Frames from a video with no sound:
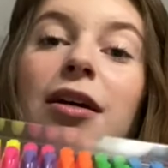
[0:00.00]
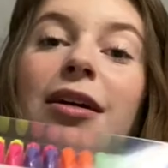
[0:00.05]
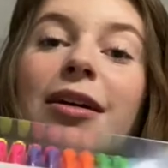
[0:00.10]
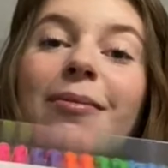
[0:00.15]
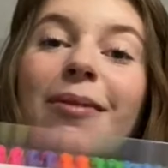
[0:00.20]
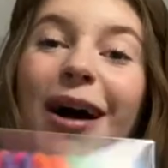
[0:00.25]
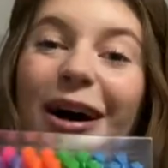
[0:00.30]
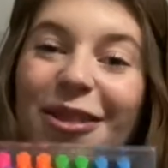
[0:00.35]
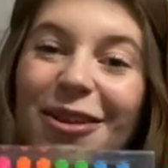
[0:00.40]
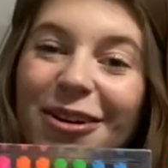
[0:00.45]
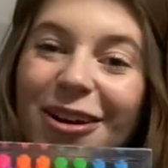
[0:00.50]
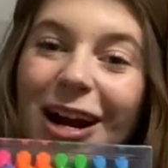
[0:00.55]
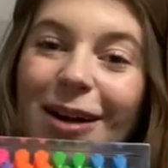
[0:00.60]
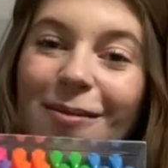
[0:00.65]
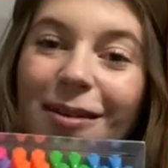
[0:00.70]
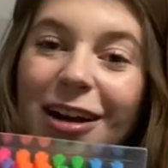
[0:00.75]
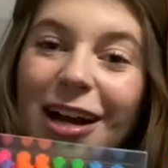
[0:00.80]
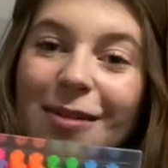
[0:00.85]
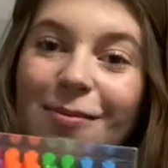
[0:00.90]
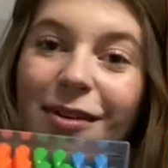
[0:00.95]
My other grandma
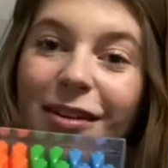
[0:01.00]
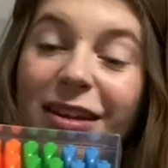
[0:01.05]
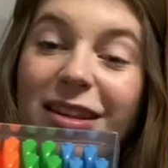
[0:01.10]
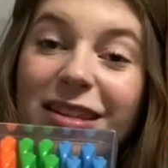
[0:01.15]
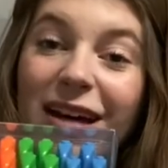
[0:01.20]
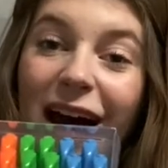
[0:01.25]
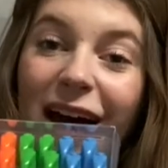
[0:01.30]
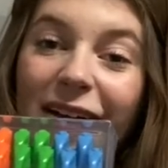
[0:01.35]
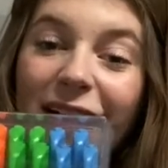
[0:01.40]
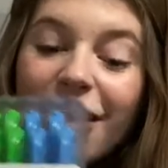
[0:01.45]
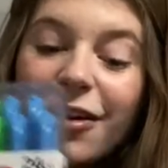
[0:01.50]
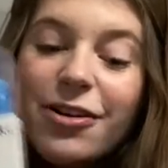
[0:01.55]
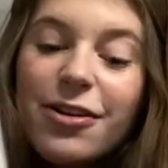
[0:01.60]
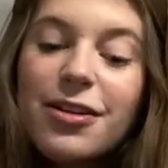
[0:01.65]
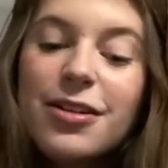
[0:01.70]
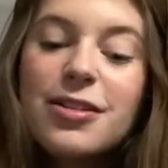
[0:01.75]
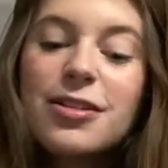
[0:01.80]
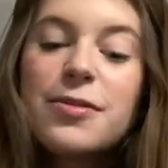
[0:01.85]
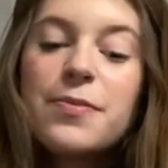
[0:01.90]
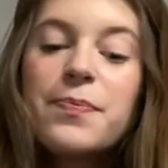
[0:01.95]
gave me all these
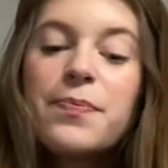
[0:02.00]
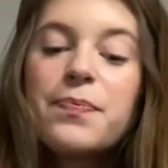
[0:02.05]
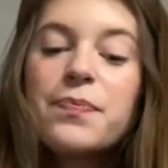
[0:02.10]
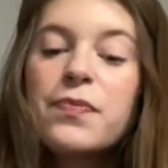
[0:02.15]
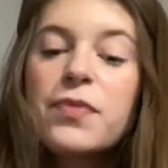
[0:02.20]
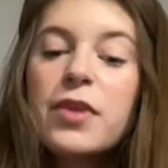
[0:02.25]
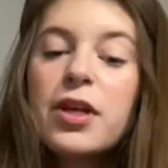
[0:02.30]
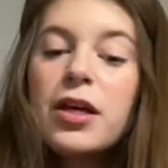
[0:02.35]
highlighters.